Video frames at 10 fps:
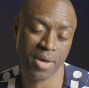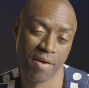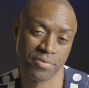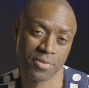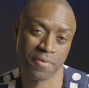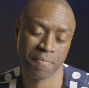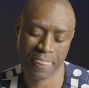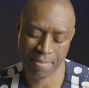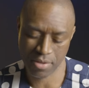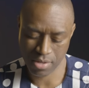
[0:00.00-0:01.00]
after.
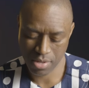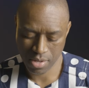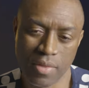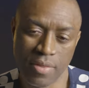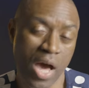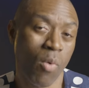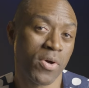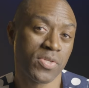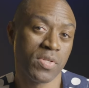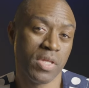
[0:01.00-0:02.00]
That
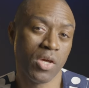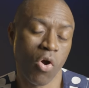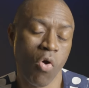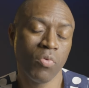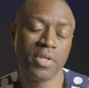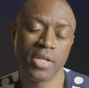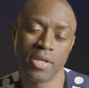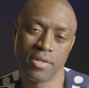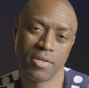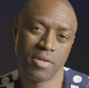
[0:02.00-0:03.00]
wasn't the
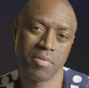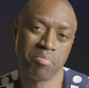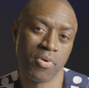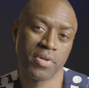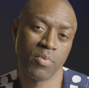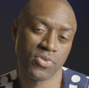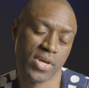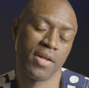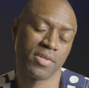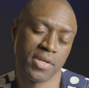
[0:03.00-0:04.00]
only book in which
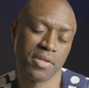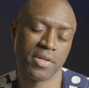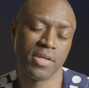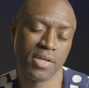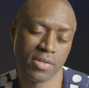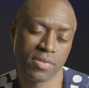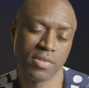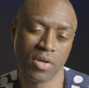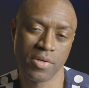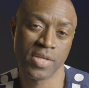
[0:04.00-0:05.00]
Alex Haley is,
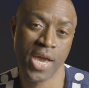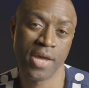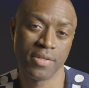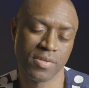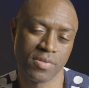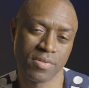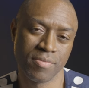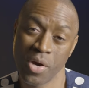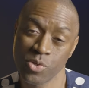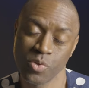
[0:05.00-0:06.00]
you know, his hand
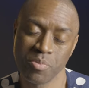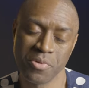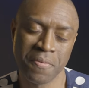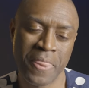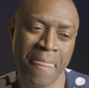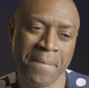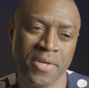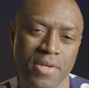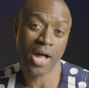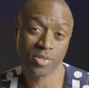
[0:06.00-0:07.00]
is questionable.
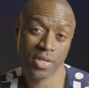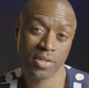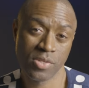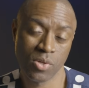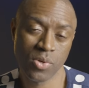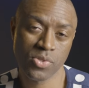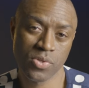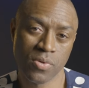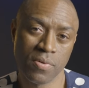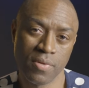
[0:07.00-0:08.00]
Alex Haley is
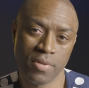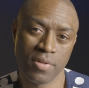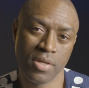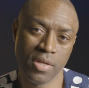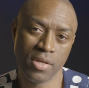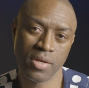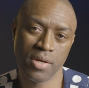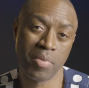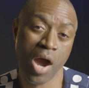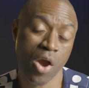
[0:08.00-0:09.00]
also the
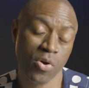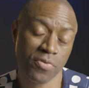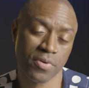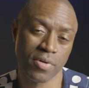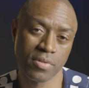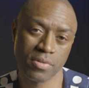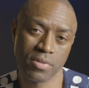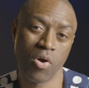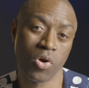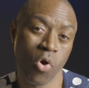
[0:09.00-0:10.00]
biographer
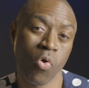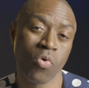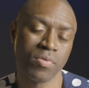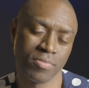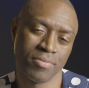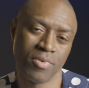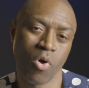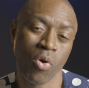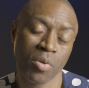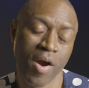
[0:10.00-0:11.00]
or
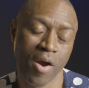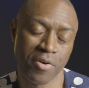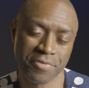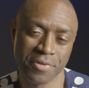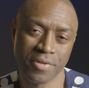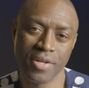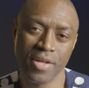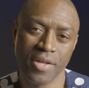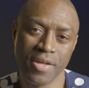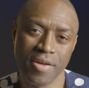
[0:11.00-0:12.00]
co-autobiographer
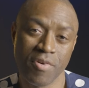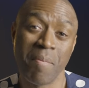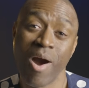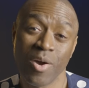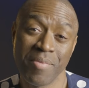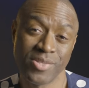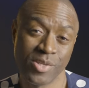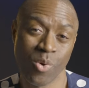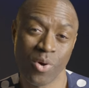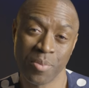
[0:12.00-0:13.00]
for Malcolm
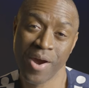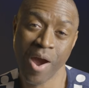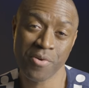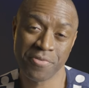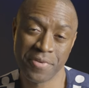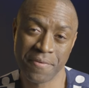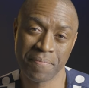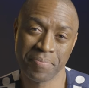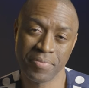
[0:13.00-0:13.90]
X's autobiography.